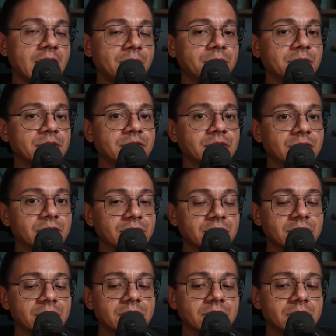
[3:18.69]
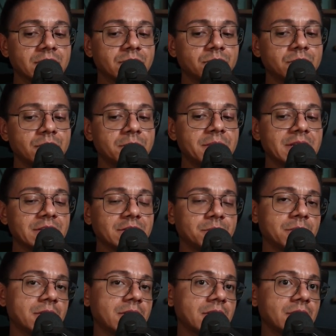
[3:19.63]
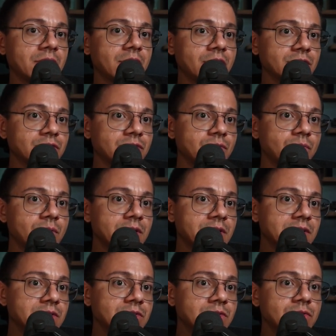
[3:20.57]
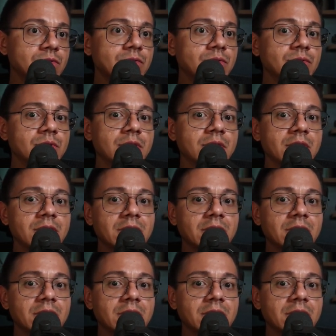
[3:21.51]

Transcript: I wanted to learn Remix, but I also wanted to